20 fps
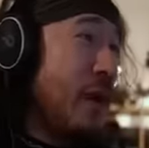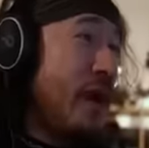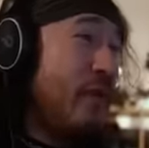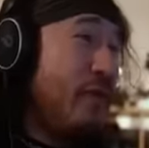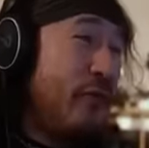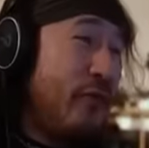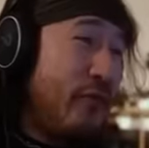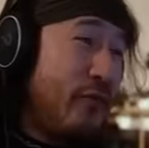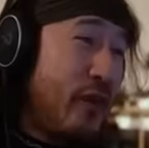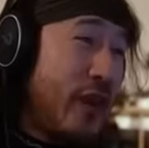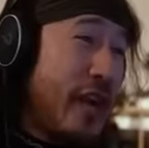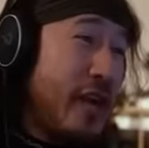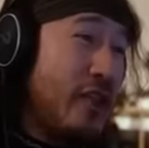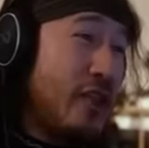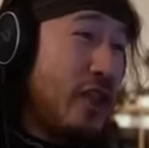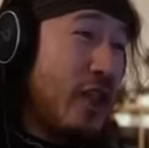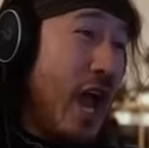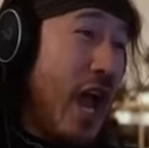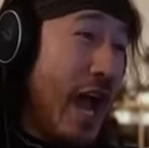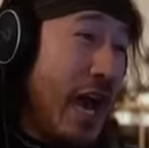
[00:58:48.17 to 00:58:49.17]
big
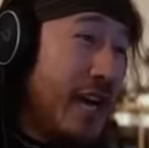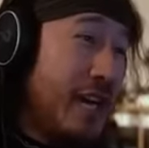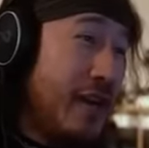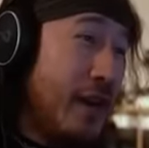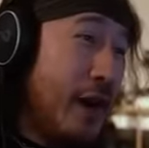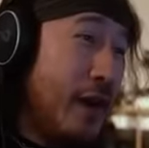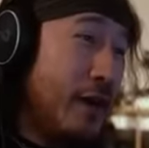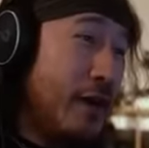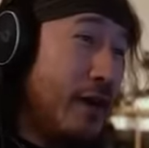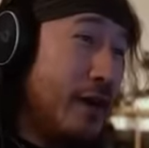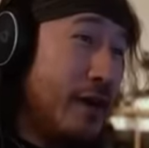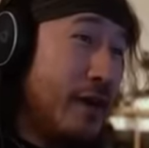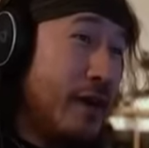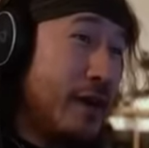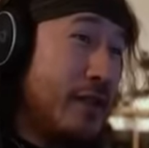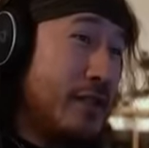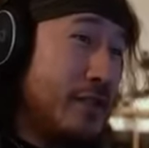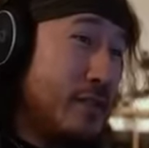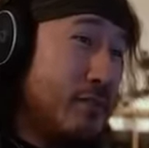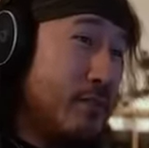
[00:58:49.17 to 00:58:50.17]
freaking leg.
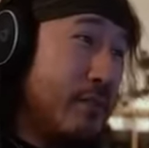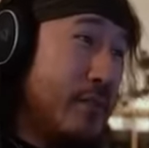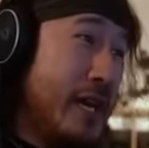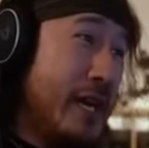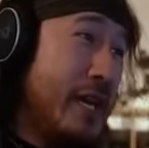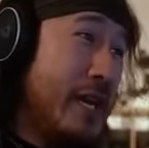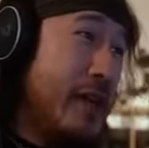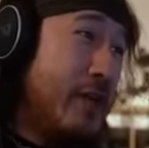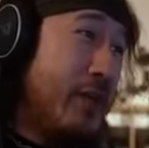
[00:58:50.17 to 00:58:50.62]
Its meaty